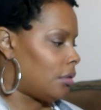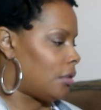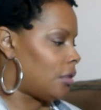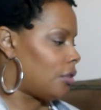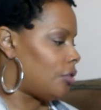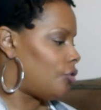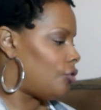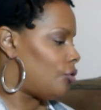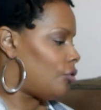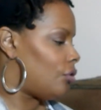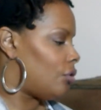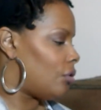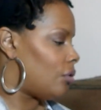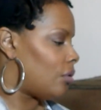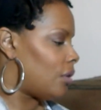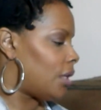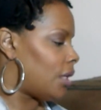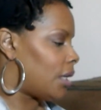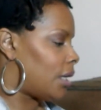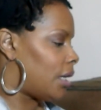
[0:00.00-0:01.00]
because you
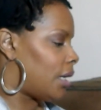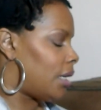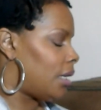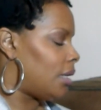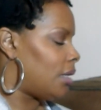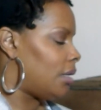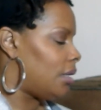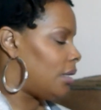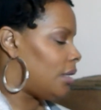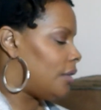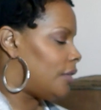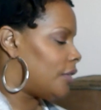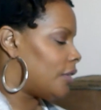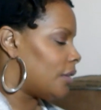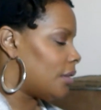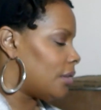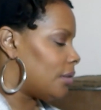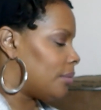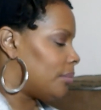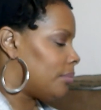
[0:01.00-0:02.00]
know I kind of need
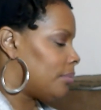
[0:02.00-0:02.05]
to